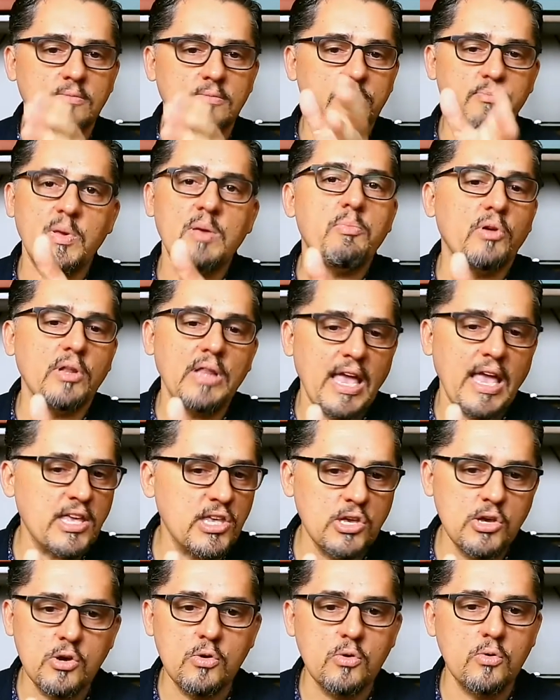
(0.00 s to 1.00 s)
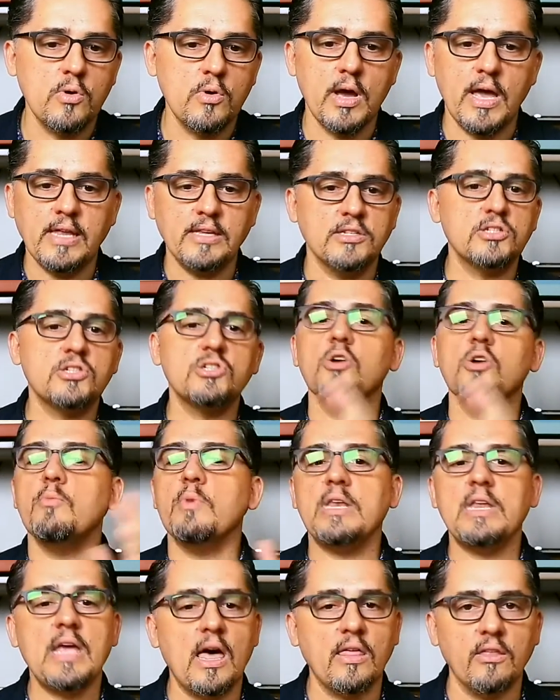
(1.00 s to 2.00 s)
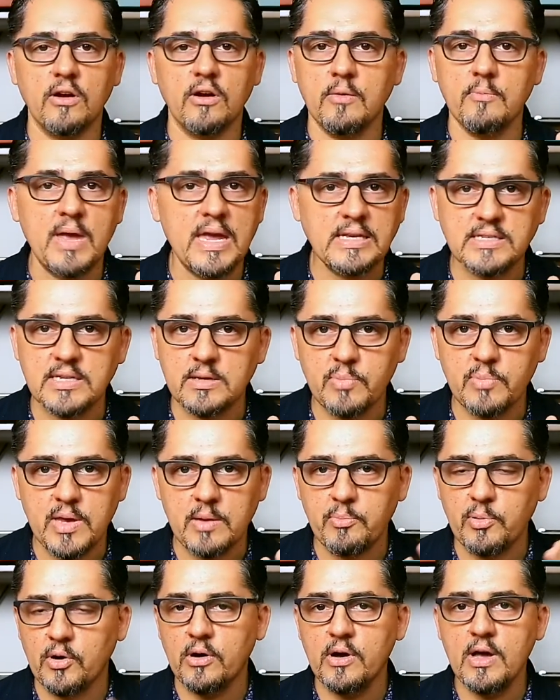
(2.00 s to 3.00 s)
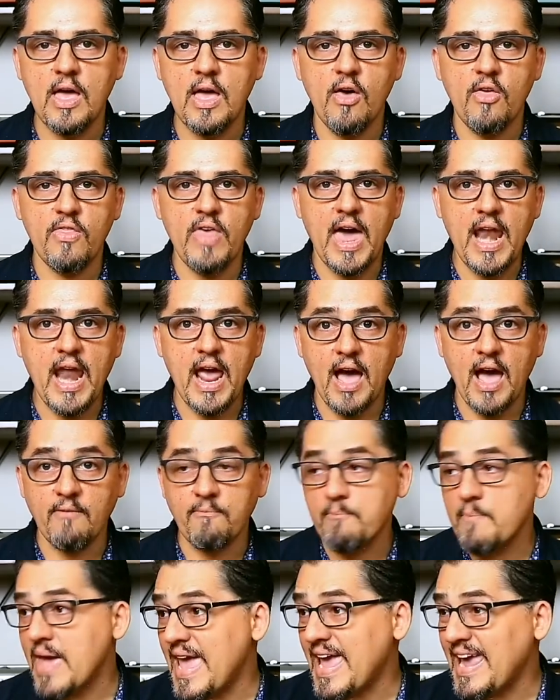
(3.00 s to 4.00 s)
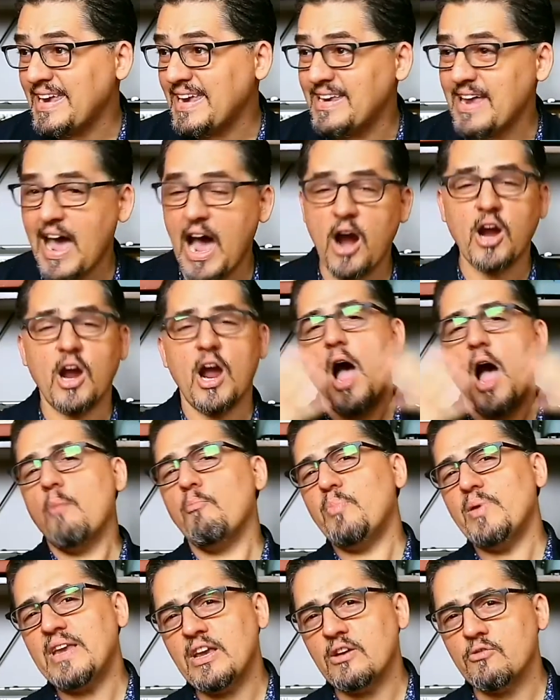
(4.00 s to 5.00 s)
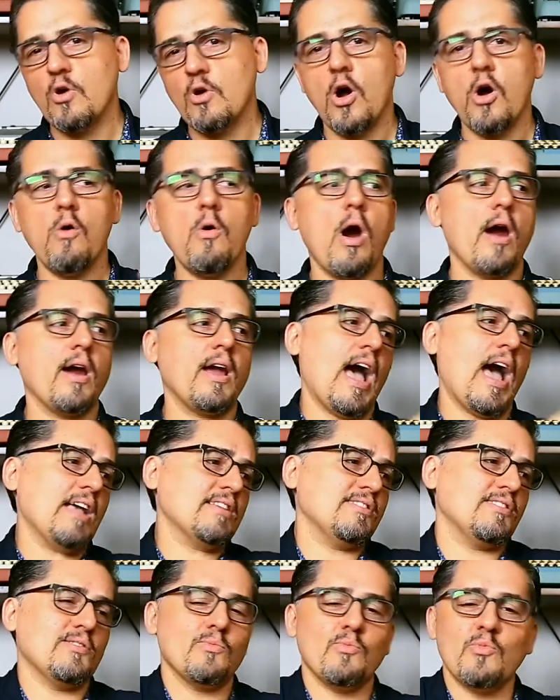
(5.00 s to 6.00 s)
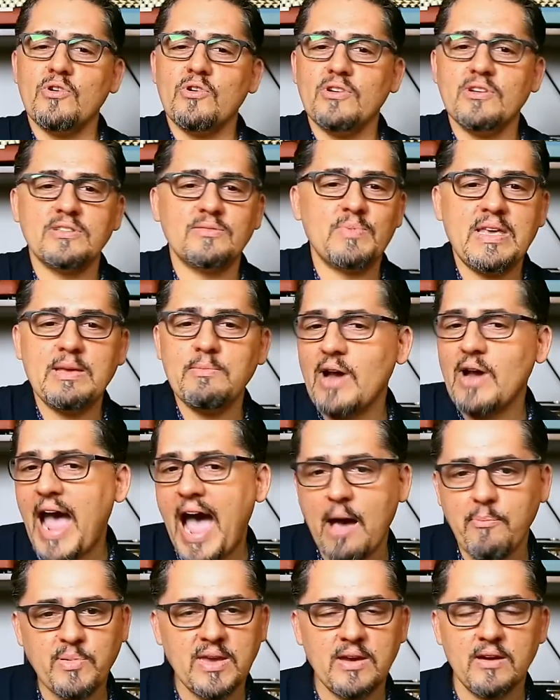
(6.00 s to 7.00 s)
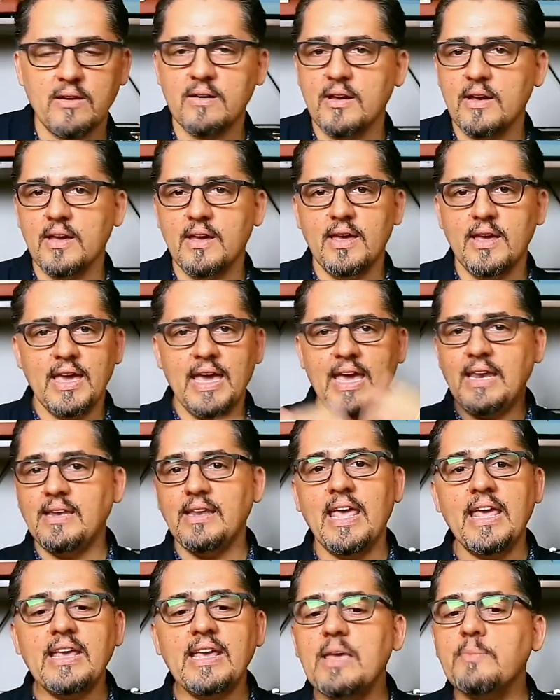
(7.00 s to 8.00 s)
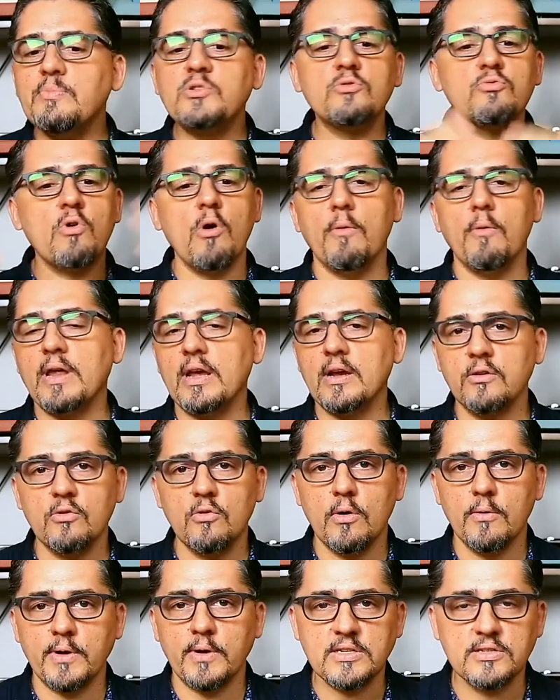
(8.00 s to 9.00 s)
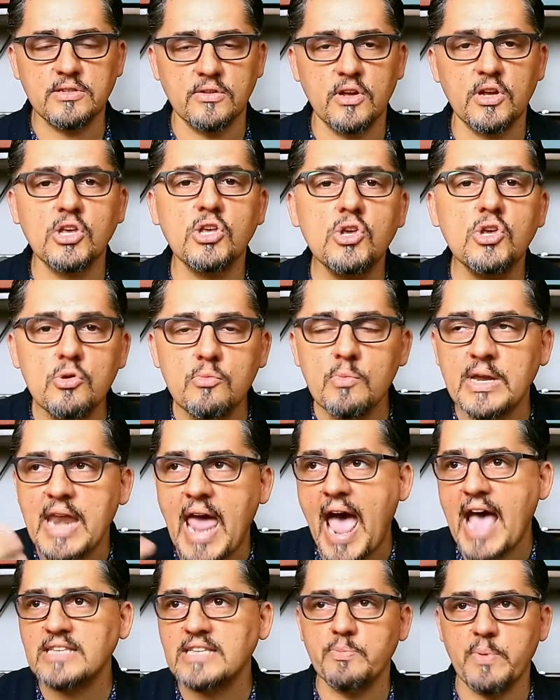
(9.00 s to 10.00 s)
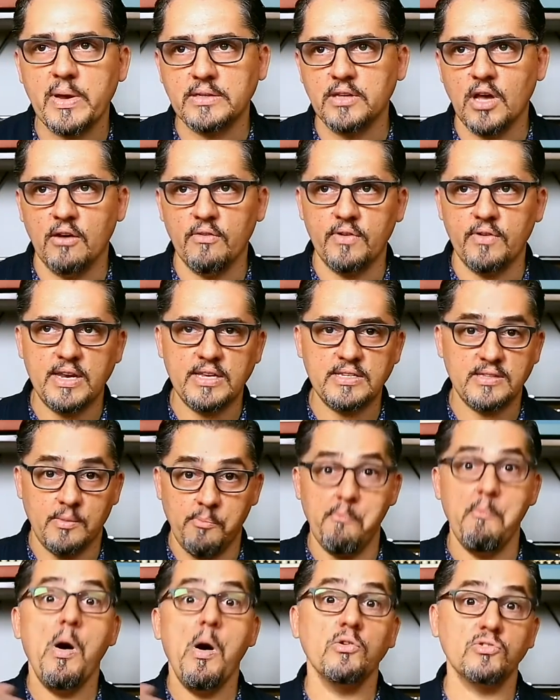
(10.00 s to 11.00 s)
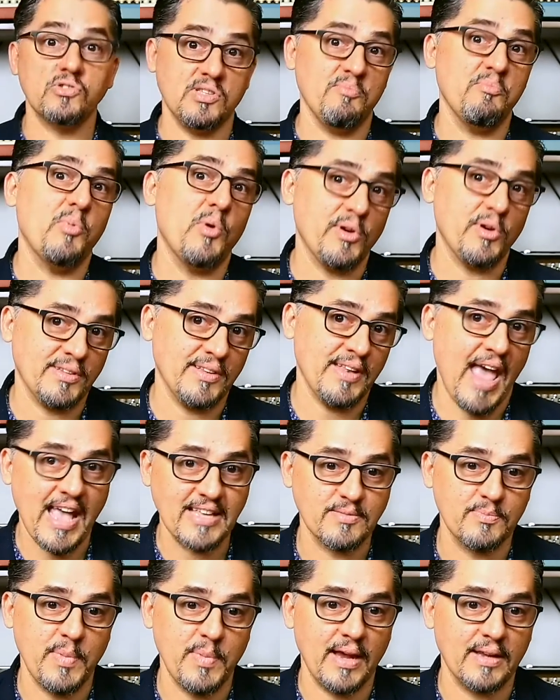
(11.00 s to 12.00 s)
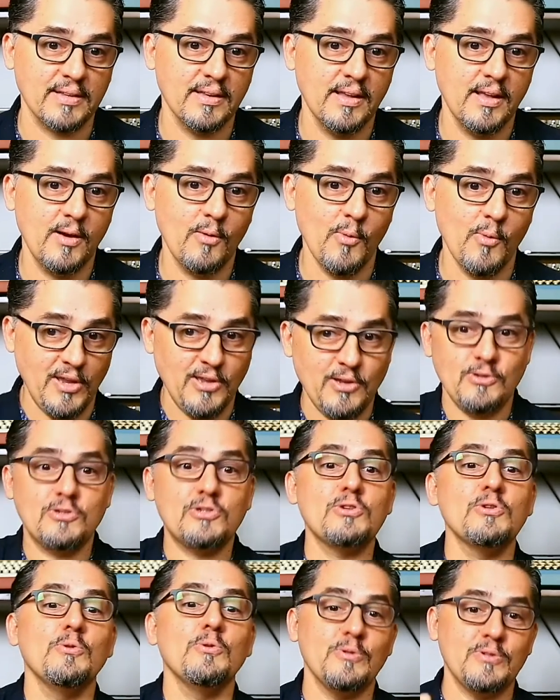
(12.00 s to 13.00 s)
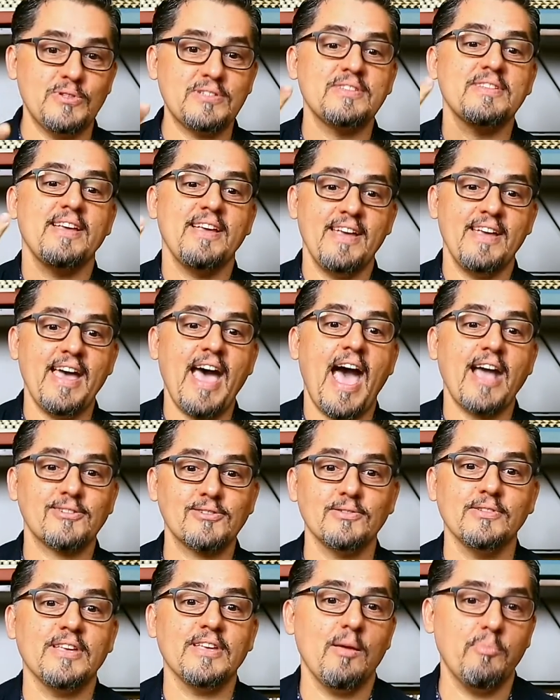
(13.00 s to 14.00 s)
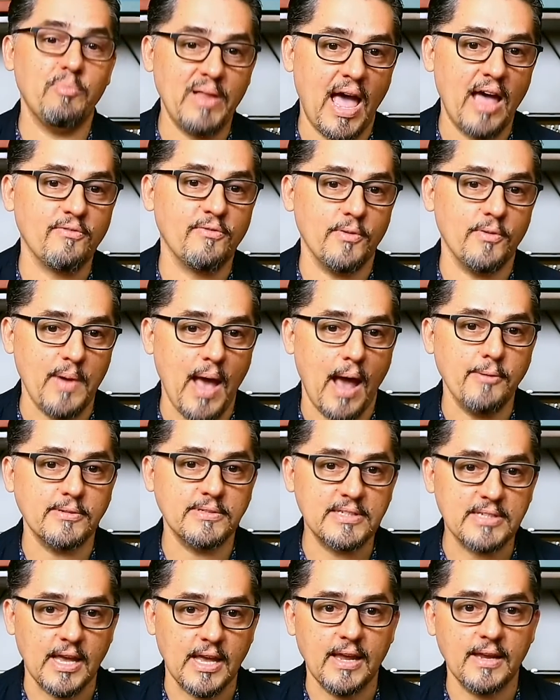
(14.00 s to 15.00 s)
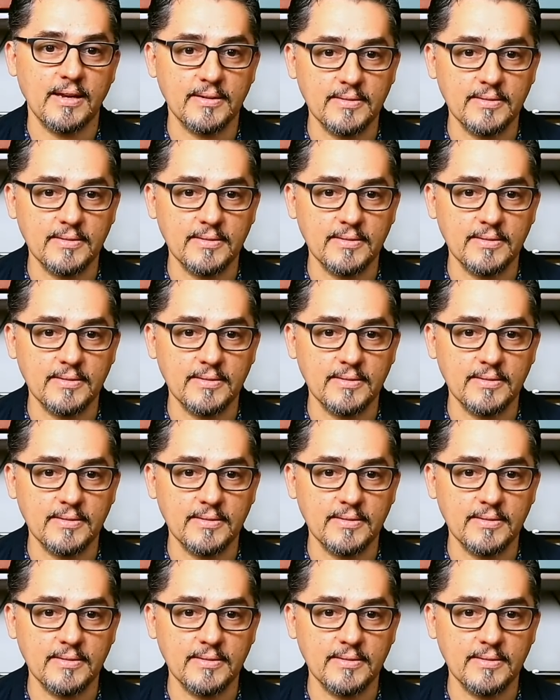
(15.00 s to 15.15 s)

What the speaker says: people like you and so many other amazing people that have made our company grow, our customers be happier. It keeps growing. So the human aspect of it is the most important aspect when you choose actually a platform, I would say.